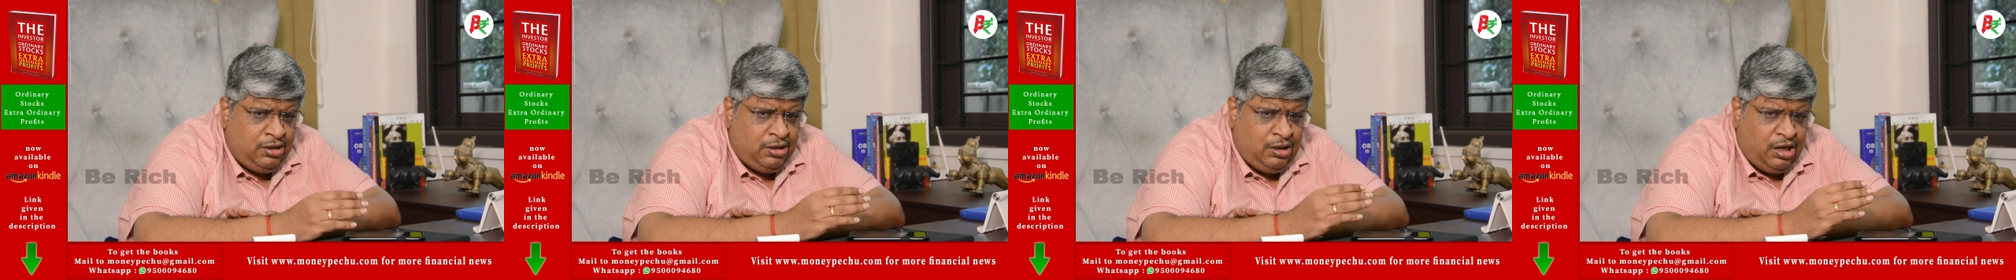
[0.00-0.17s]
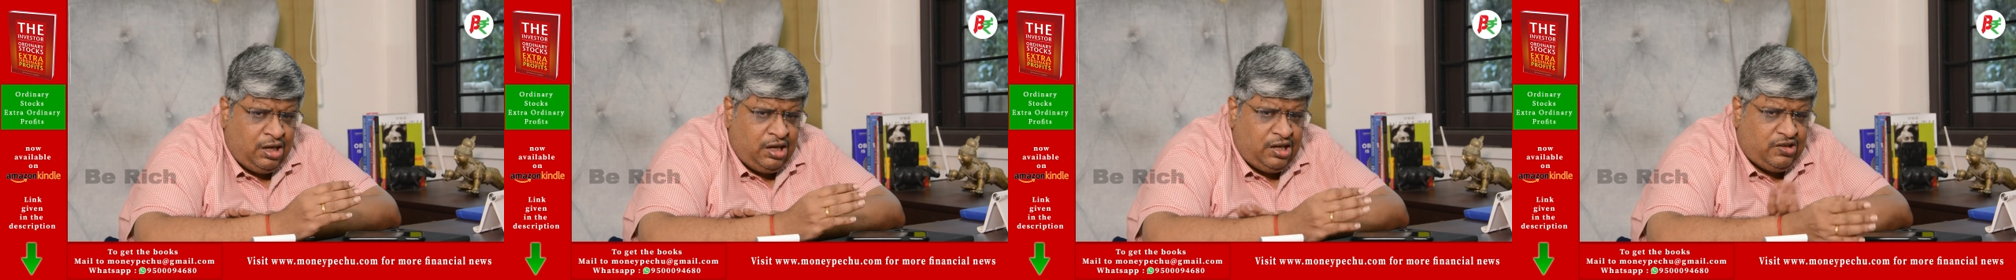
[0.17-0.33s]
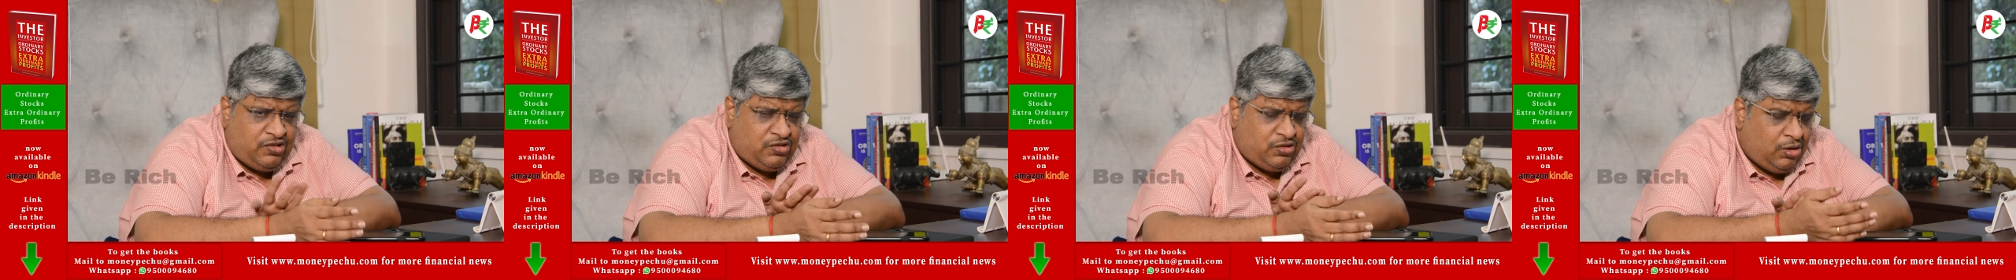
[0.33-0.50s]

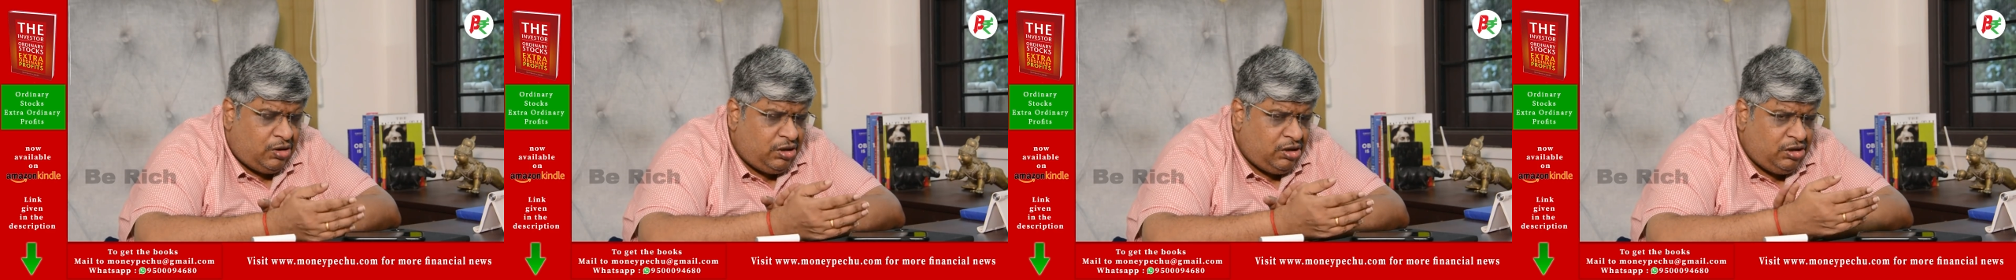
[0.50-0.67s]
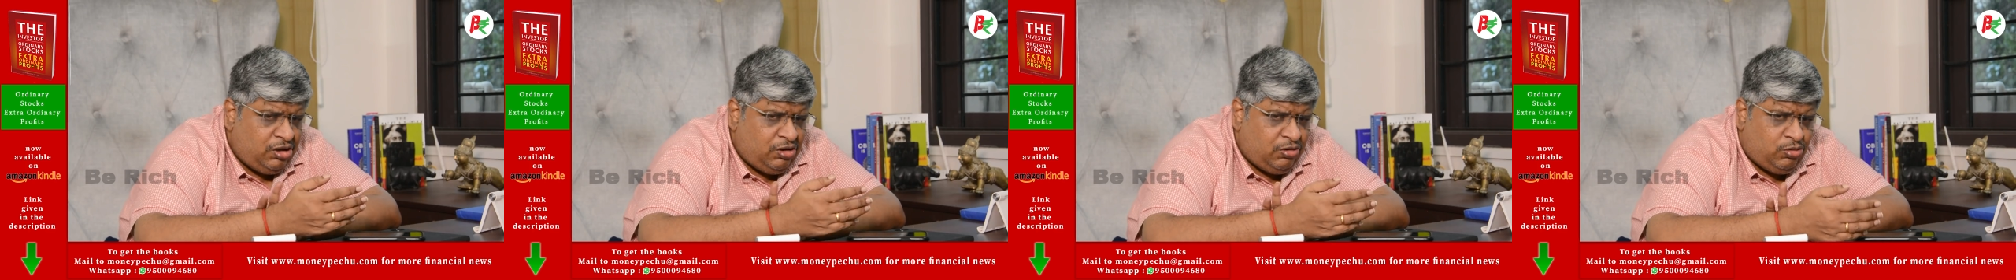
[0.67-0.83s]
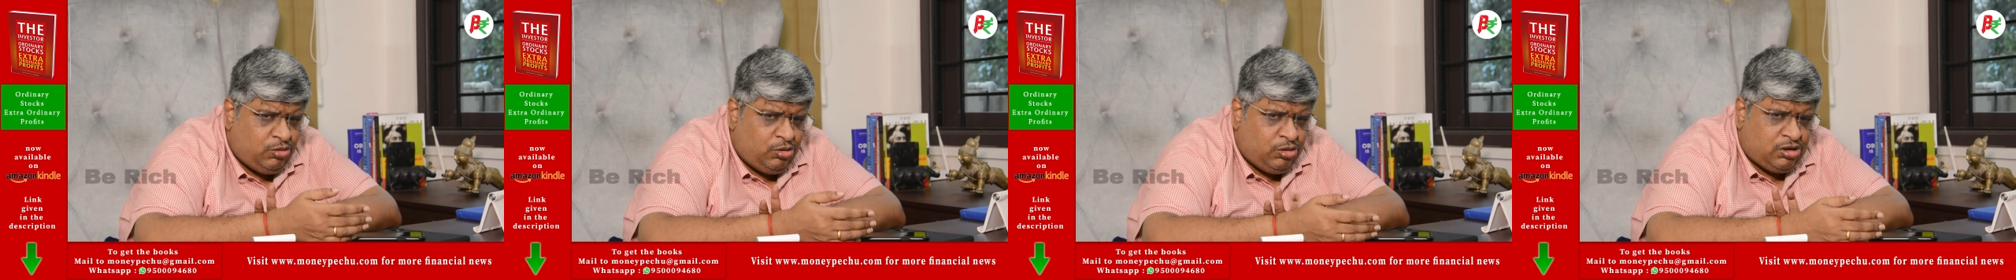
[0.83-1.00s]
I saw in
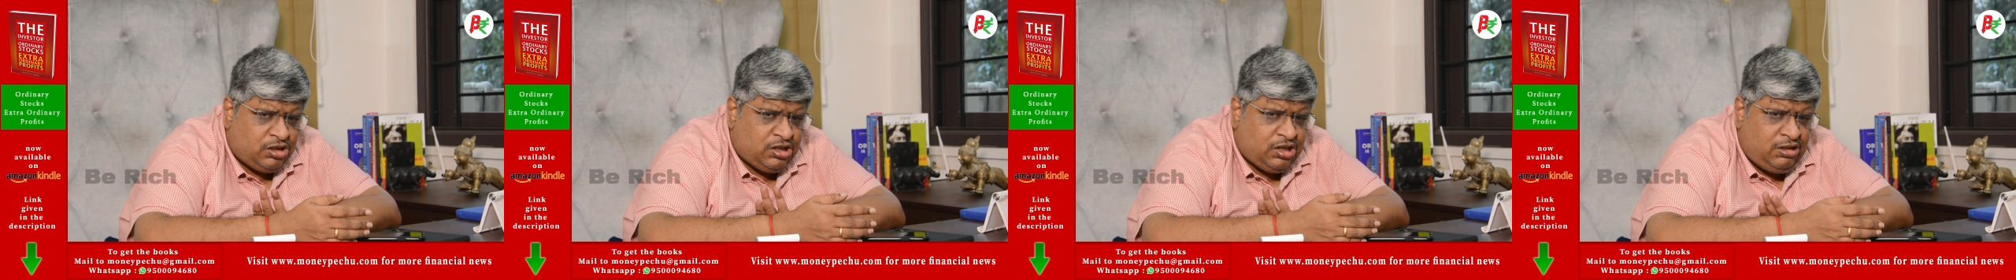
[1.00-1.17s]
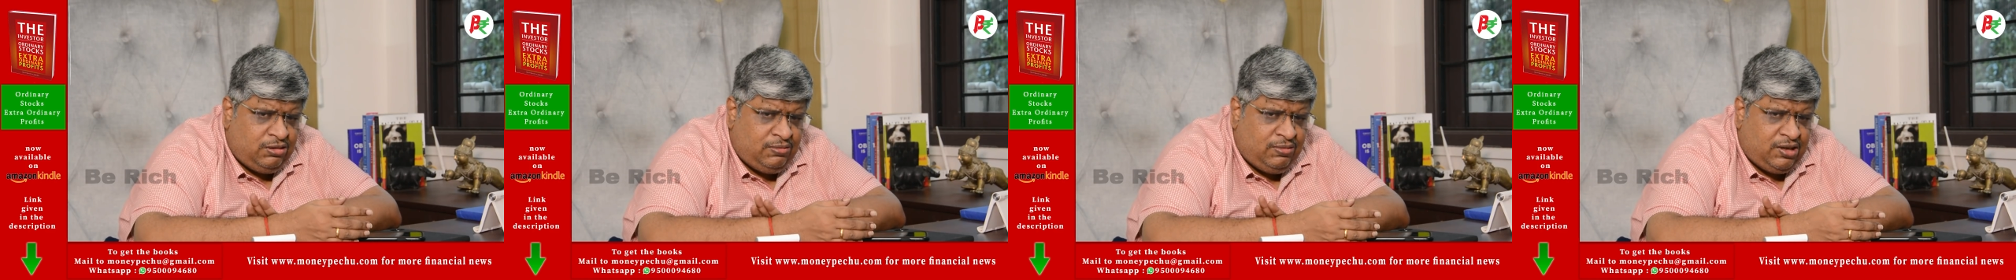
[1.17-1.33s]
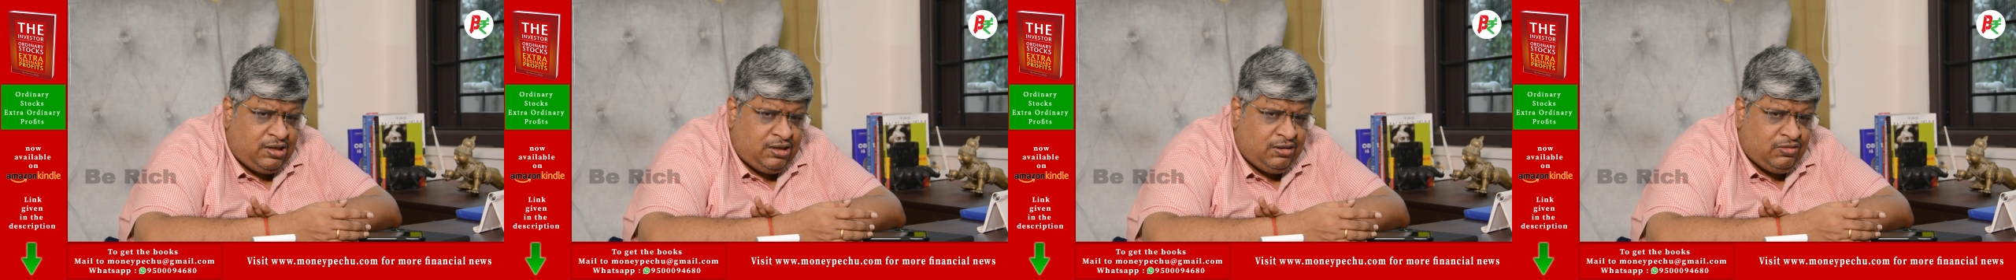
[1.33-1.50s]
the hotel
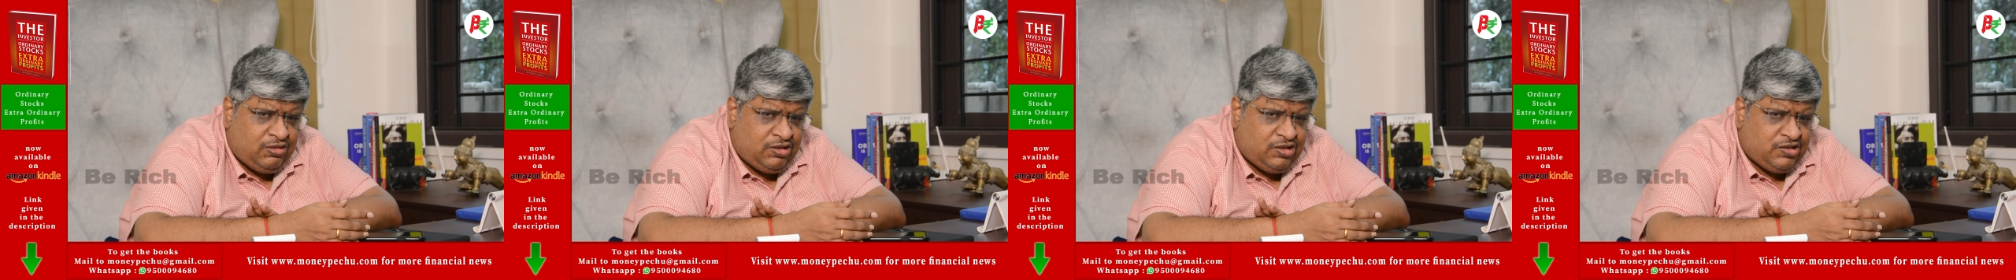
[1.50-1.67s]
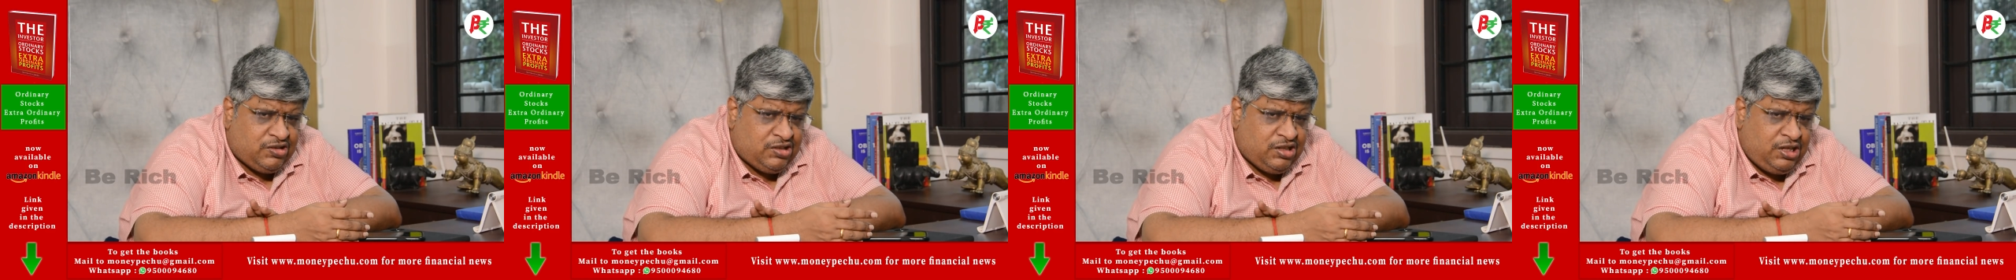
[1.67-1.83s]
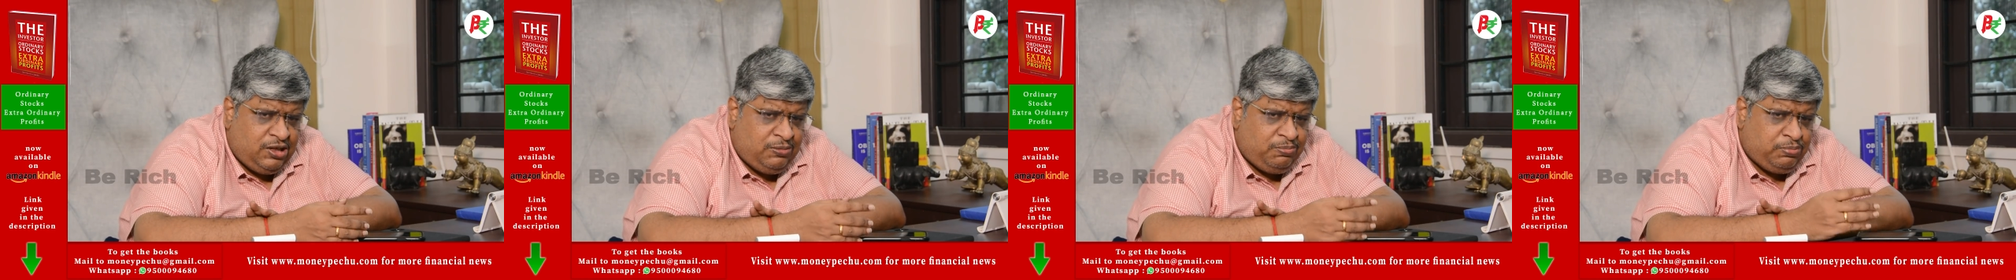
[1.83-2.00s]
where I was
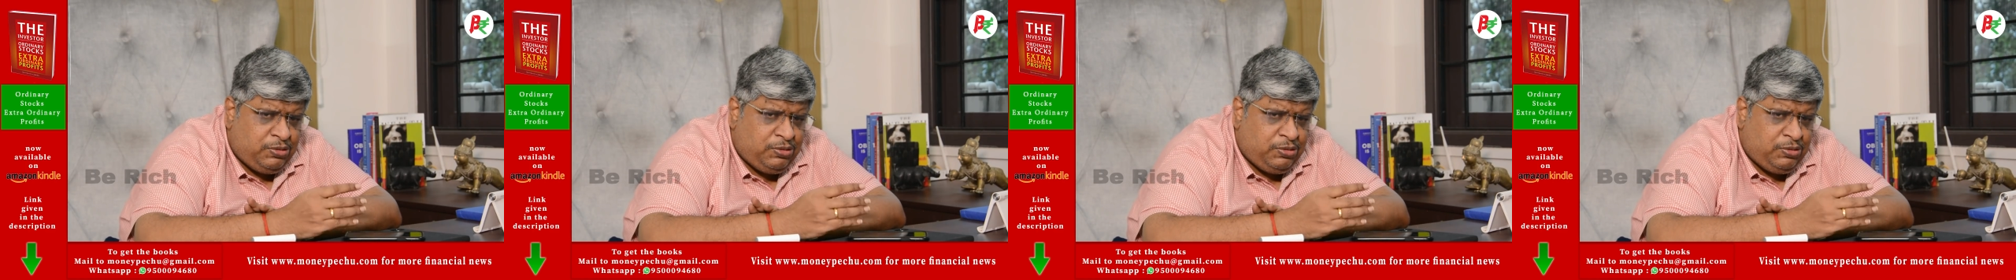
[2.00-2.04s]
staying,